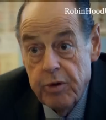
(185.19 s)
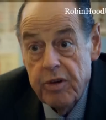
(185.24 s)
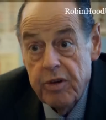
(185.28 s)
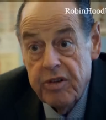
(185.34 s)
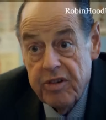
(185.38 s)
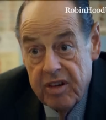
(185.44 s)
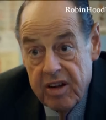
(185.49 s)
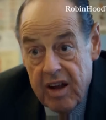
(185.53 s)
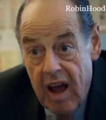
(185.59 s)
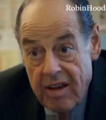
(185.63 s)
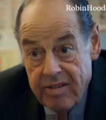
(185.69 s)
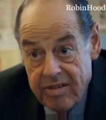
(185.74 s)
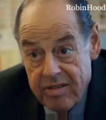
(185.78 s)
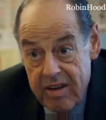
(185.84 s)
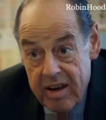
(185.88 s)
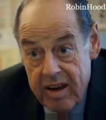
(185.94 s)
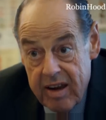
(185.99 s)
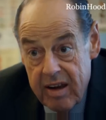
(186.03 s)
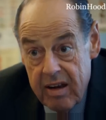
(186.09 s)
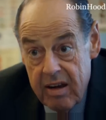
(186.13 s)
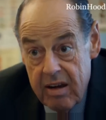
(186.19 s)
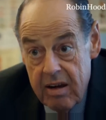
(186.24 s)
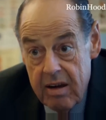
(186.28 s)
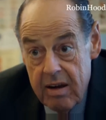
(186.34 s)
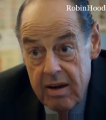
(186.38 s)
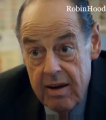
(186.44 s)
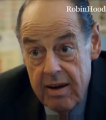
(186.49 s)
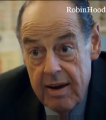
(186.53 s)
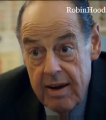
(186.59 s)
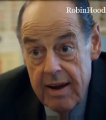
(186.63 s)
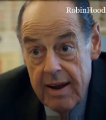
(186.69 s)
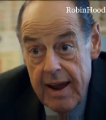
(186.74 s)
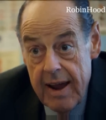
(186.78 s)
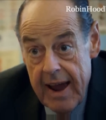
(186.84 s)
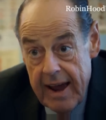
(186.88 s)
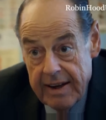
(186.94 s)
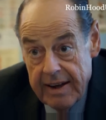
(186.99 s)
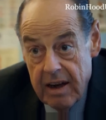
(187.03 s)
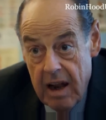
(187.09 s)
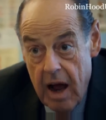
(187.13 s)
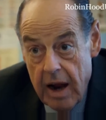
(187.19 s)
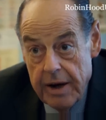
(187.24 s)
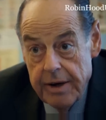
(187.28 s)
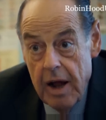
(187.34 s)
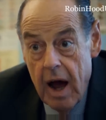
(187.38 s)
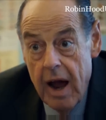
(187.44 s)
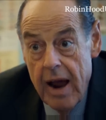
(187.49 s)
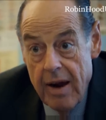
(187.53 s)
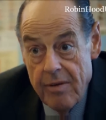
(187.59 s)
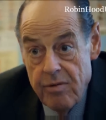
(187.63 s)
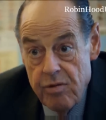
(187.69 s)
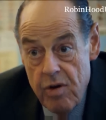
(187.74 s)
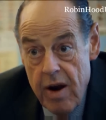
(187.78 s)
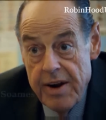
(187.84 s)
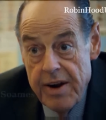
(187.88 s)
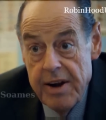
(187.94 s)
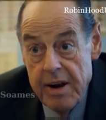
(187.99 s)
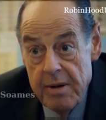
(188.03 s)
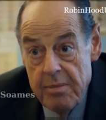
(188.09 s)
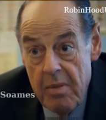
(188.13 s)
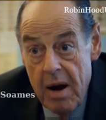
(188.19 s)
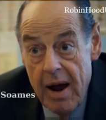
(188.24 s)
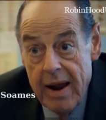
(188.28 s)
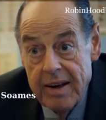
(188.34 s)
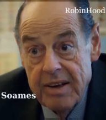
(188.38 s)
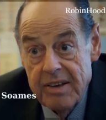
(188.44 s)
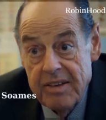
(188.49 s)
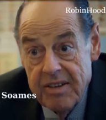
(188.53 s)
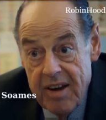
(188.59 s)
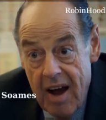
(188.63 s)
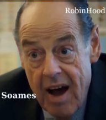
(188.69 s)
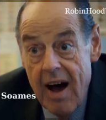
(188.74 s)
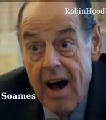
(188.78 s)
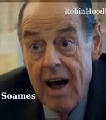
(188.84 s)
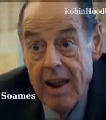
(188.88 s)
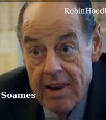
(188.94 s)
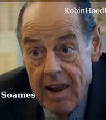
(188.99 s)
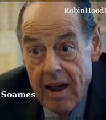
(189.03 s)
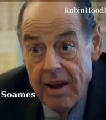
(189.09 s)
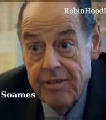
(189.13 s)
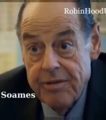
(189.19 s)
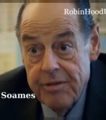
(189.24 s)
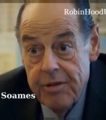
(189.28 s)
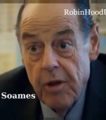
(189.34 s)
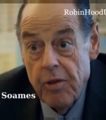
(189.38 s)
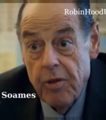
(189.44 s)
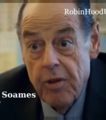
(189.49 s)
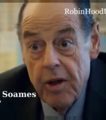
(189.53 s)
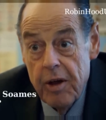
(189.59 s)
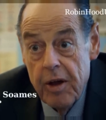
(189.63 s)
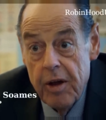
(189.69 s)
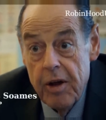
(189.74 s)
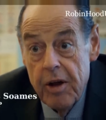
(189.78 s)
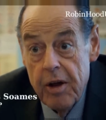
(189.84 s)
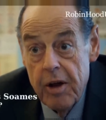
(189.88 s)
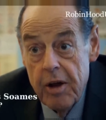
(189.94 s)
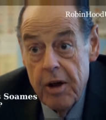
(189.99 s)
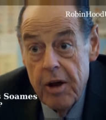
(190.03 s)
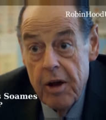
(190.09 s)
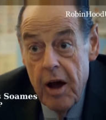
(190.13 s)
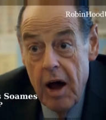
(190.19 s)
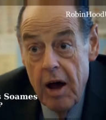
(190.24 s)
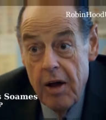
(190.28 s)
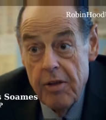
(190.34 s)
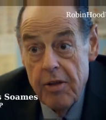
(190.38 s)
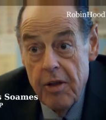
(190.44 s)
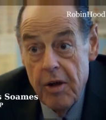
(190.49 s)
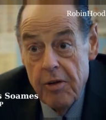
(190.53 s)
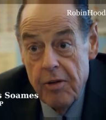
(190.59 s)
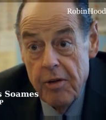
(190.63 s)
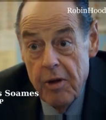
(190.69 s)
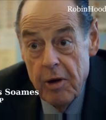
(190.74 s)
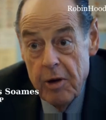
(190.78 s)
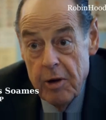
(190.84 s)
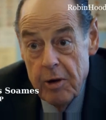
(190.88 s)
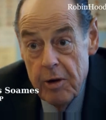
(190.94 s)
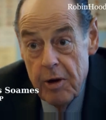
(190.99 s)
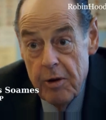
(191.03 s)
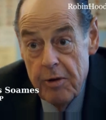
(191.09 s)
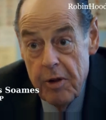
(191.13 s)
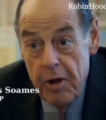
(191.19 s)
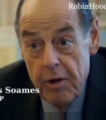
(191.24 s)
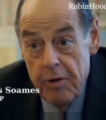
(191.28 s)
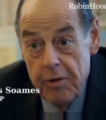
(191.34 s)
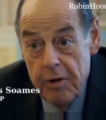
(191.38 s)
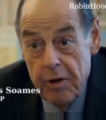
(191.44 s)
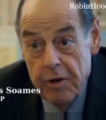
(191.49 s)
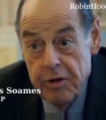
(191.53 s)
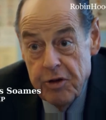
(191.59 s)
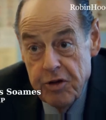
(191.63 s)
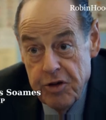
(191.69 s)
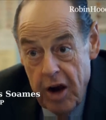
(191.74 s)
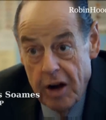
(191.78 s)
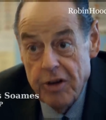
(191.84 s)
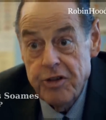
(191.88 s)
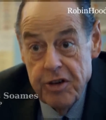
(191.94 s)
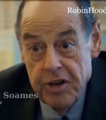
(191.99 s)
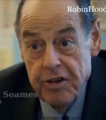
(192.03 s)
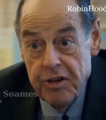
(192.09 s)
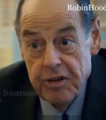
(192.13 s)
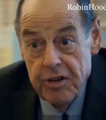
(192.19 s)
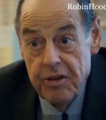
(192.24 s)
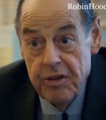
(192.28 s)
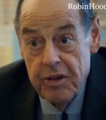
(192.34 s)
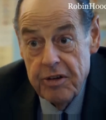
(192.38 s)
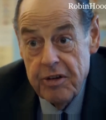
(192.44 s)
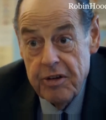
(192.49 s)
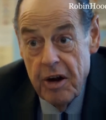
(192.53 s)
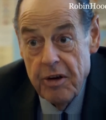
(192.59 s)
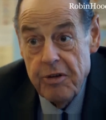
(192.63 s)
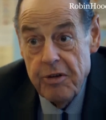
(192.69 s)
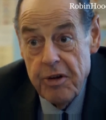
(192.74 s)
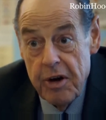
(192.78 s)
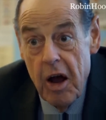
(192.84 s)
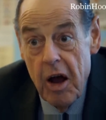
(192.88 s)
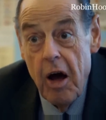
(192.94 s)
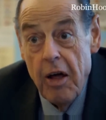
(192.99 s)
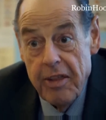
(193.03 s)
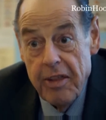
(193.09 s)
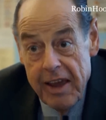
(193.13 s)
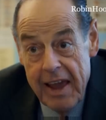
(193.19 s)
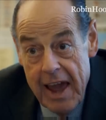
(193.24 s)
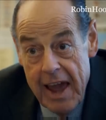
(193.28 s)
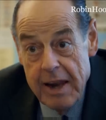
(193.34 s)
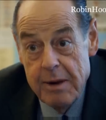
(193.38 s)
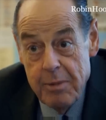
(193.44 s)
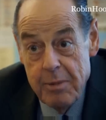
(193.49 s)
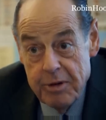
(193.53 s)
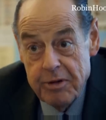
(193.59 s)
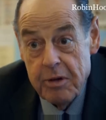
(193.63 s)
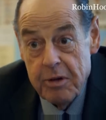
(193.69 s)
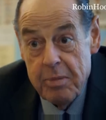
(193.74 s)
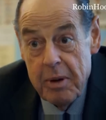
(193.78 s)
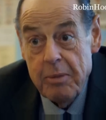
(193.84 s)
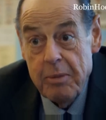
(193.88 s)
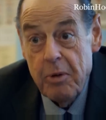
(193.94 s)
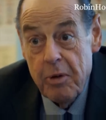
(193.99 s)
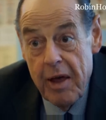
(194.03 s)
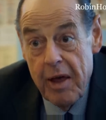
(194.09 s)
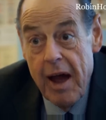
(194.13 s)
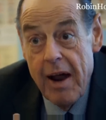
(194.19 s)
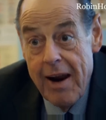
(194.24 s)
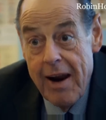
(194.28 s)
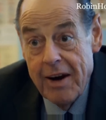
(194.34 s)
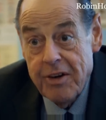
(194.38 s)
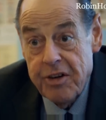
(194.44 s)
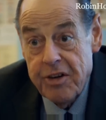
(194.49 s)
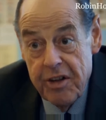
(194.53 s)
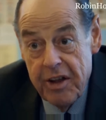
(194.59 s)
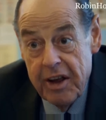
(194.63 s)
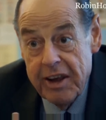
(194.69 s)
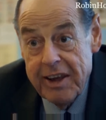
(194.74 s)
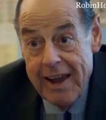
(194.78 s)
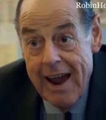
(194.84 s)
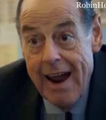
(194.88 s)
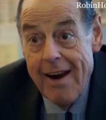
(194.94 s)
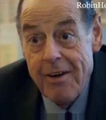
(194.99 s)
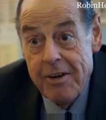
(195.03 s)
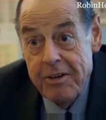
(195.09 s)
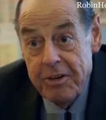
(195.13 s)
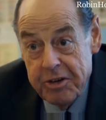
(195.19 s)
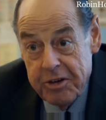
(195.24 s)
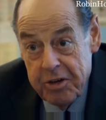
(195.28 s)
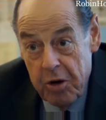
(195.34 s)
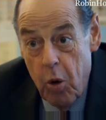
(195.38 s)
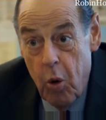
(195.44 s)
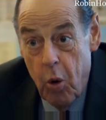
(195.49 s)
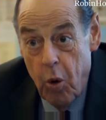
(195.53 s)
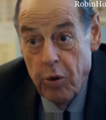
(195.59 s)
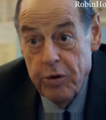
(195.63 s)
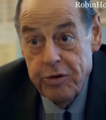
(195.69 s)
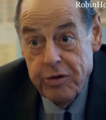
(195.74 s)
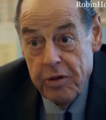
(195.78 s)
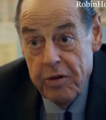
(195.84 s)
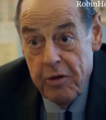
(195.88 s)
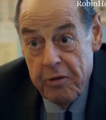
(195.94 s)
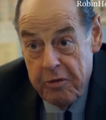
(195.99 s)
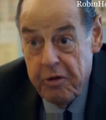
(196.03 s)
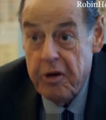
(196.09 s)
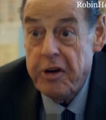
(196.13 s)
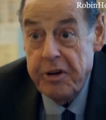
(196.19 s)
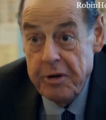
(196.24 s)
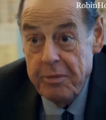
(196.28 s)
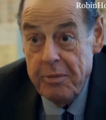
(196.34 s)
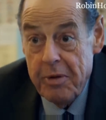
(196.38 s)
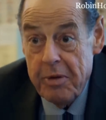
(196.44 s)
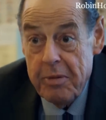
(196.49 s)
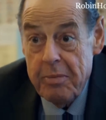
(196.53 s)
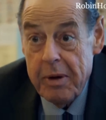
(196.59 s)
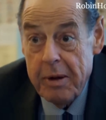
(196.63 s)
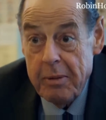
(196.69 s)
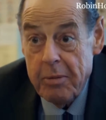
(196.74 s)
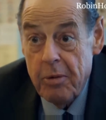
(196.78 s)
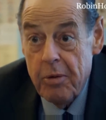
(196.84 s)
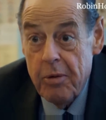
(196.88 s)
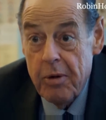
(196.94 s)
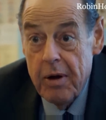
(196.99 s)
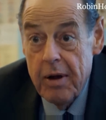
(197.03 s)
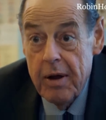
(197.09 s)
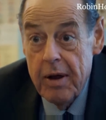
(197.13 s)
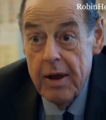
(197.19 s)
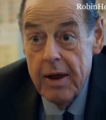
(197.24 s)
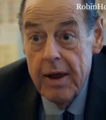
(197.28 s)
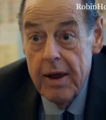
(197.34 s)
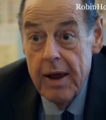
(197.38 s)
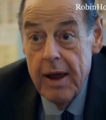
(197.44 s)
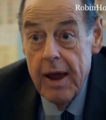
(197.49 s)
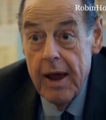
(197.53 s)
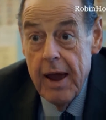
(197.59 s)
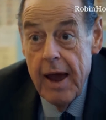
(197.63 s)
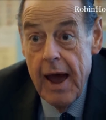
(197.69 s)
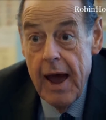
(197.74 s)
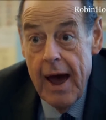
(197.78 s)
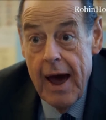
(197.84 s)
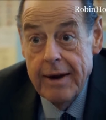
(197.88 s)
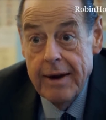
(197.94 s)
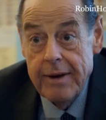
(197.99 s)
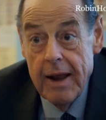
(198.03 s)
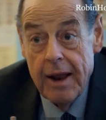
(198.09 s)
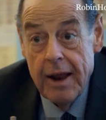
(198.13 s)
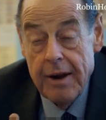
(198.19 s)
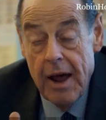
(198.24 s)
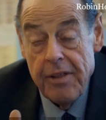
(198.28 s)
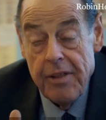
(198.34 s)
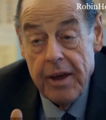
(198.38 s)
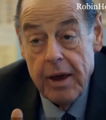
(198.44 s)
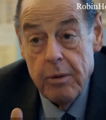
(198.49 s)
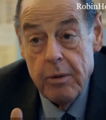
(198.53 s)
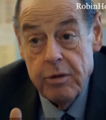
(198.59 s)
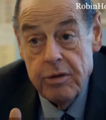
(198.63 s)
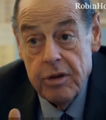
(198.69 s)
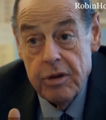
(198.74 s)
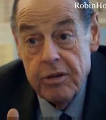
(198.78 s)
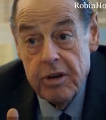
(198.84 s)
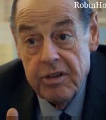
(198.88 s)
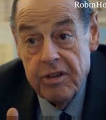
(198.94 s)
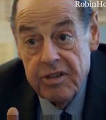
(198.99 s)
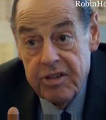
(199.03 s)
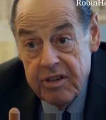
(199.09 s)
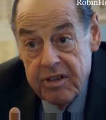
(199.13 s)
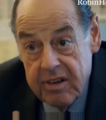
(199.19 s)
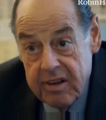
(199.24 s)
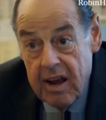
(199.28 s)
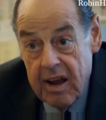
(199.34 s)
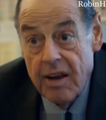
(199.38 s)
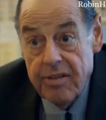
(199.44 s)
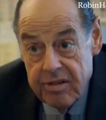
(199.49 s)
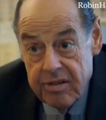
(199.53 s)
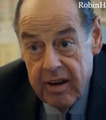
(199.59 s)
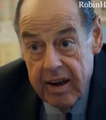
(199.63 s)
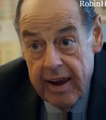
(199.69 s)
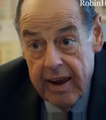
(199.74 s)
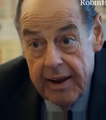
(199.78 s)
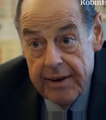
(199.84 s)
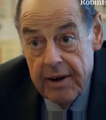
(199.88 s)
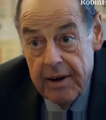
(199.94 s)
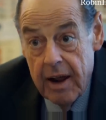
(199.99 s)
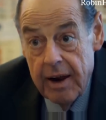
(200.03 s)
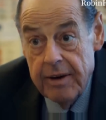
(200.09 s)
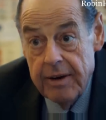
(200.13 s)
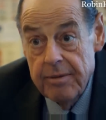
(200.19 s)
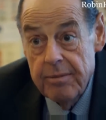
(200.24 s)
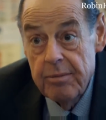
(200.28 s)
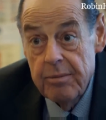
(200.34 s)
and disgusting headline I have read in my entire life, that the judges in this country are the enemies of the people. They are actually the guarantors of the freedom of the people. And I think it was a disgusting headline.